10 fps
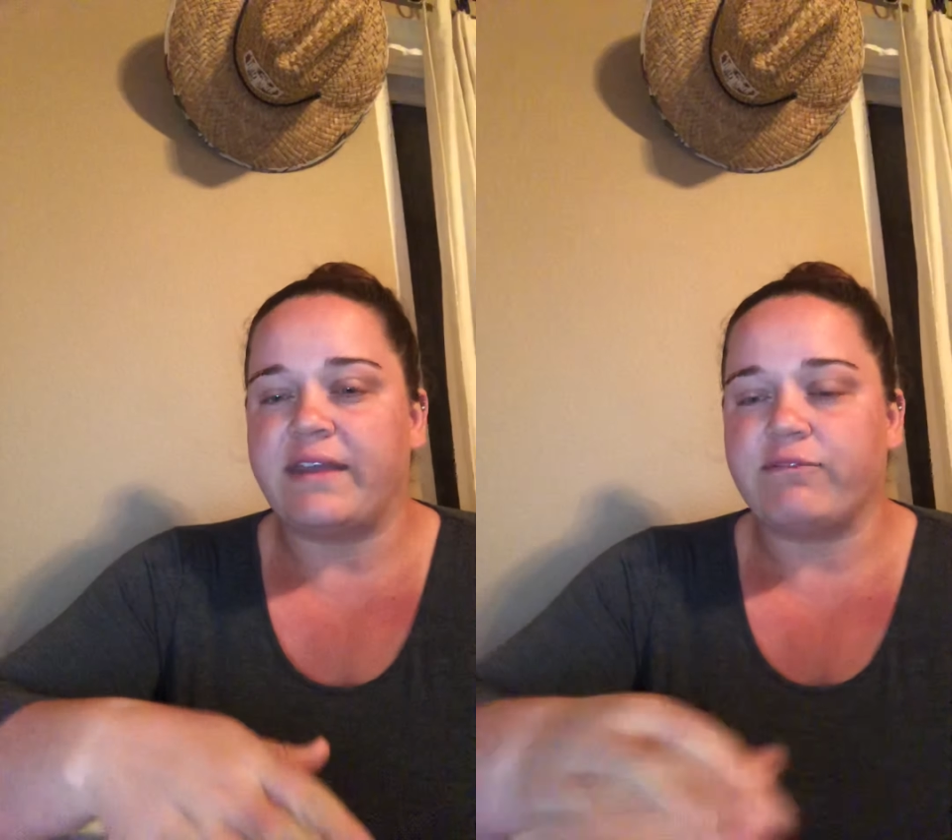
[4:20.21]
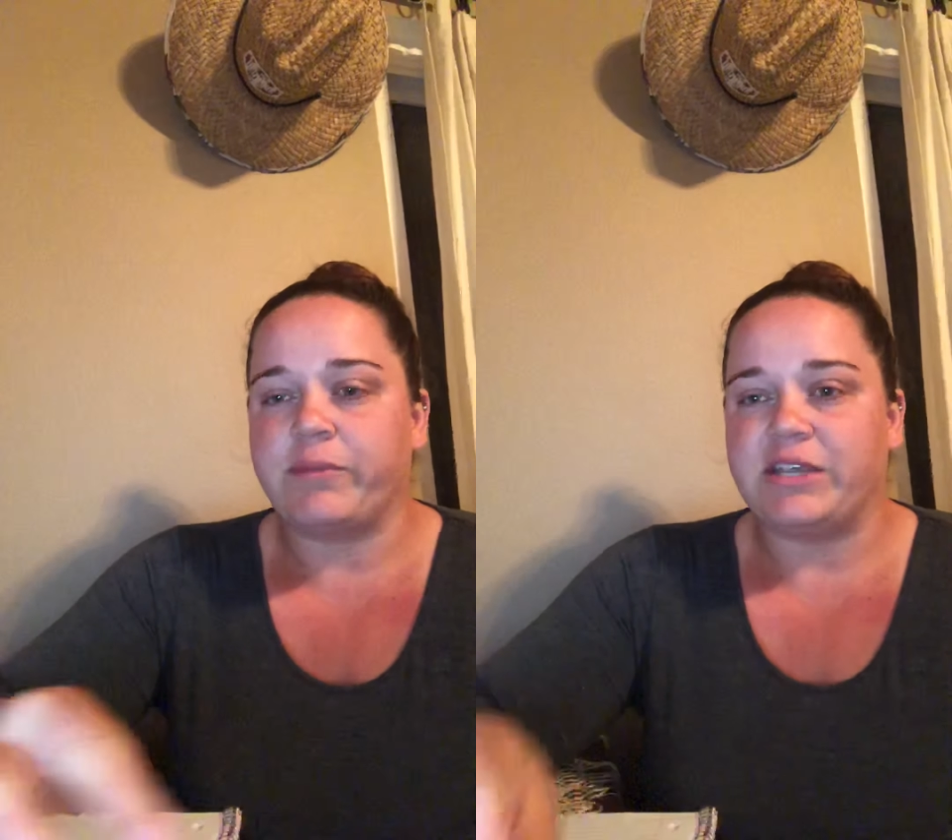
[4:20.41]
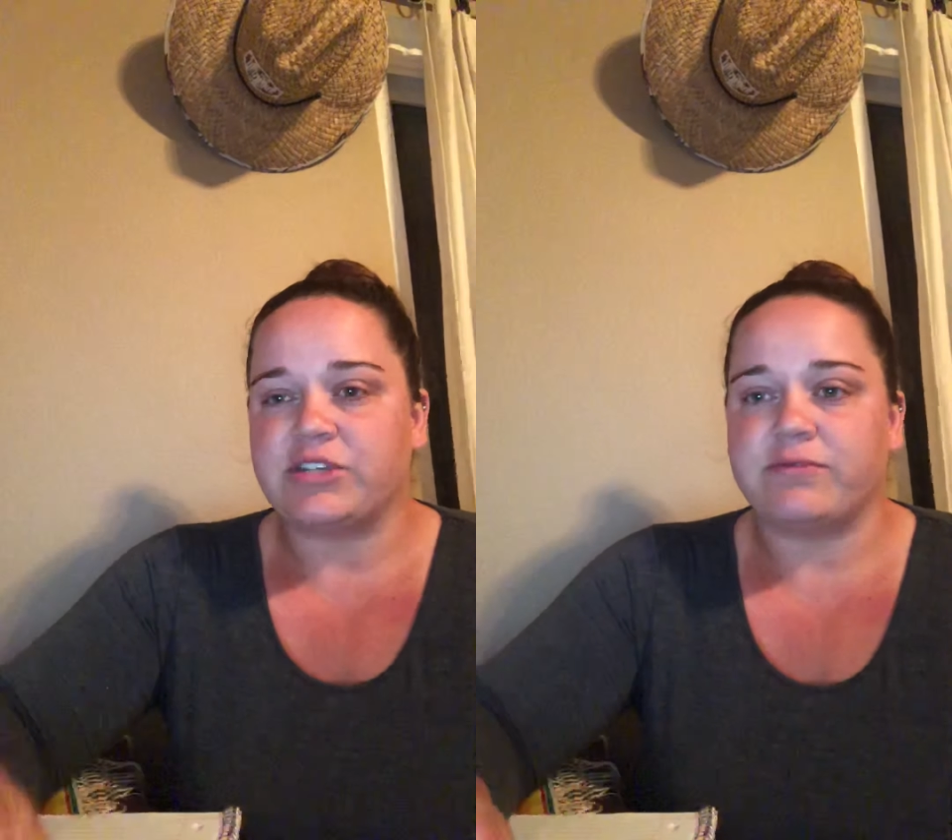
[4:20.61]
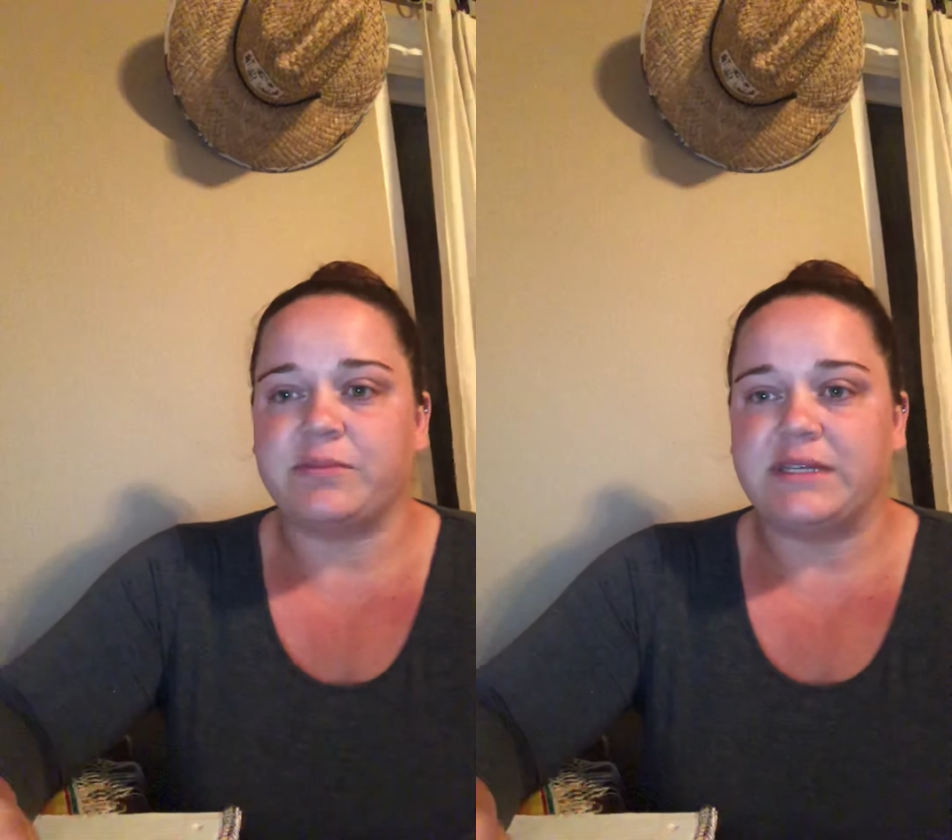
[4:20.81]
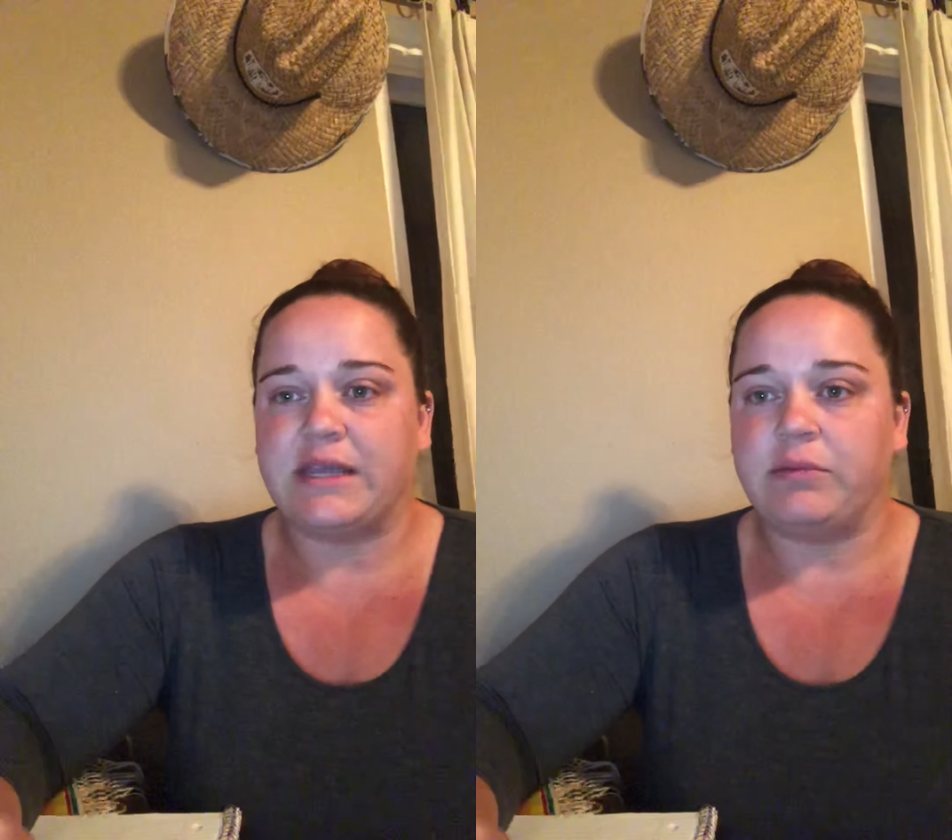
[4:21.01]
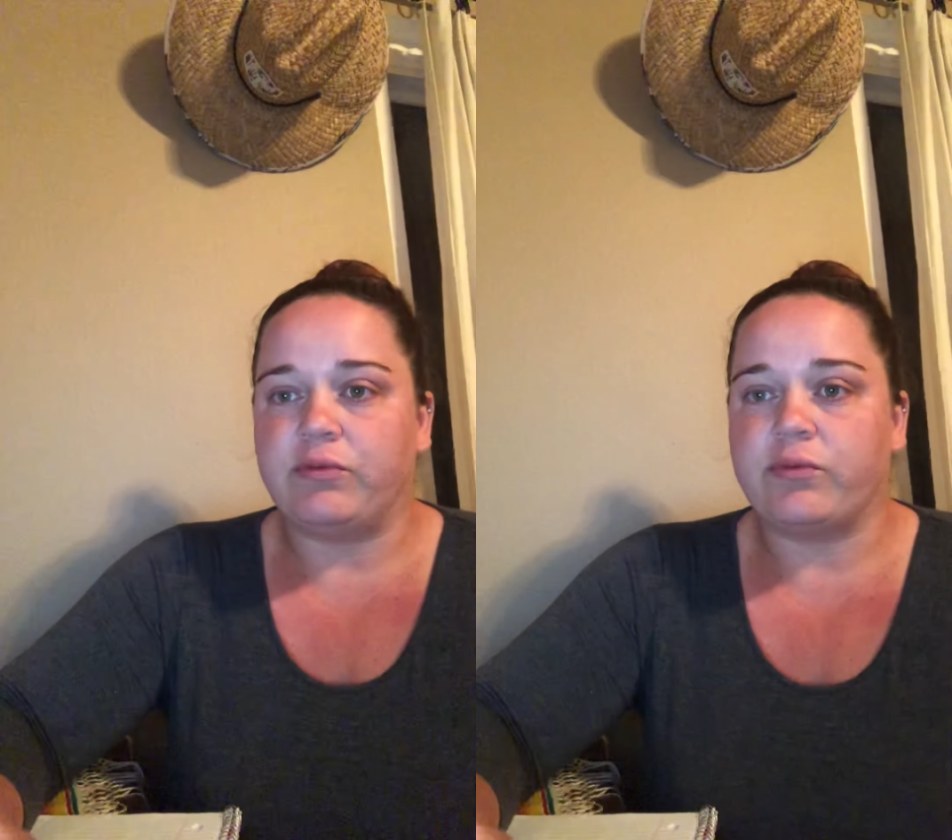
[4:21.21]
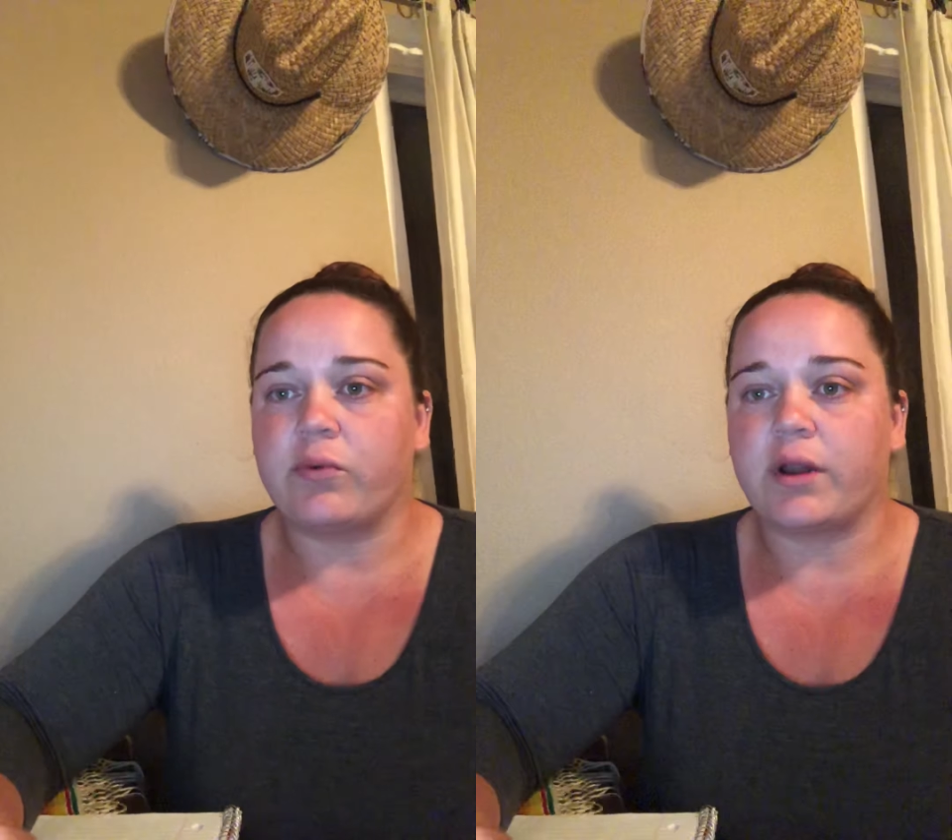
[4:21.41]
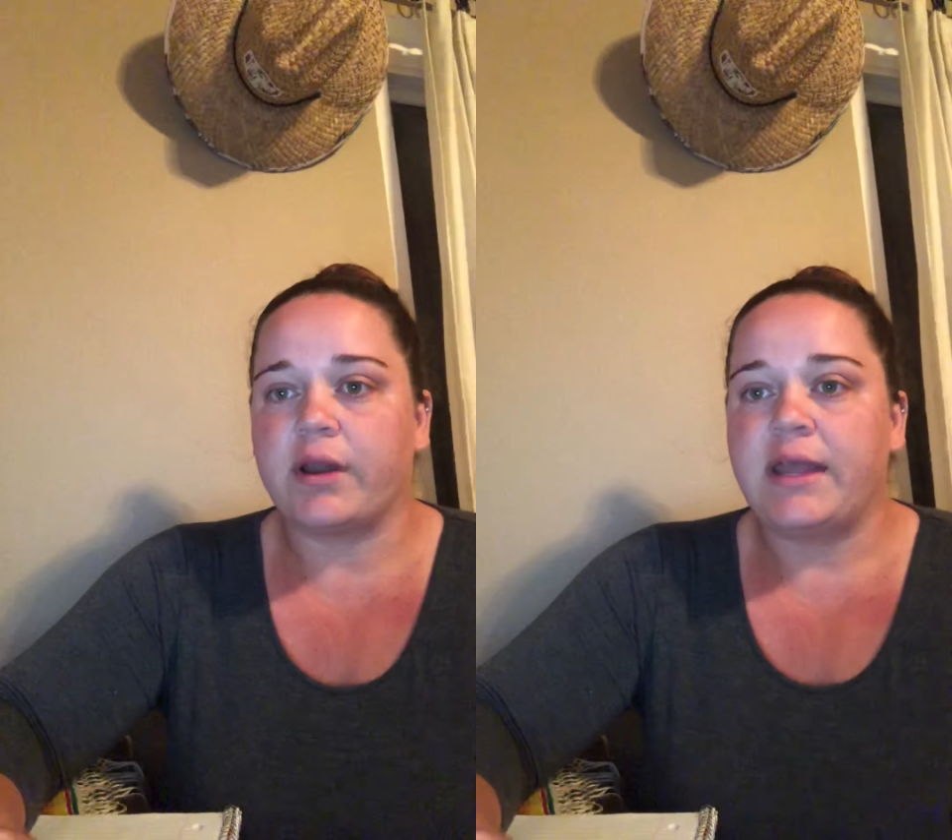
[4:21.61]
information from the day
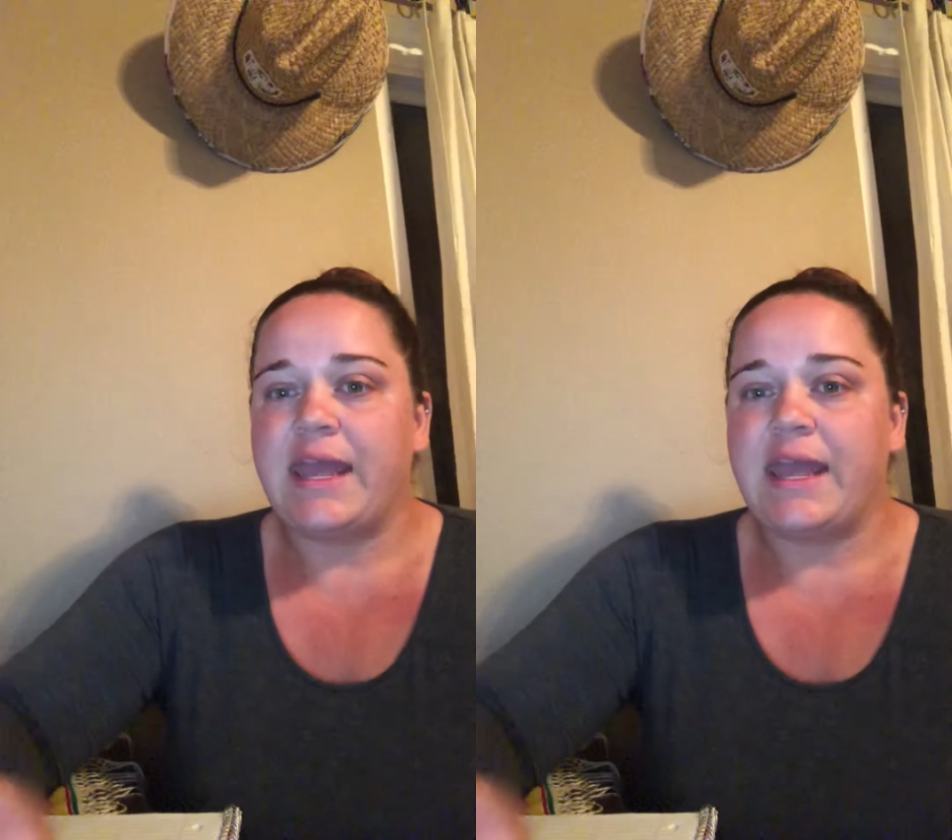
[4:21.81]
before,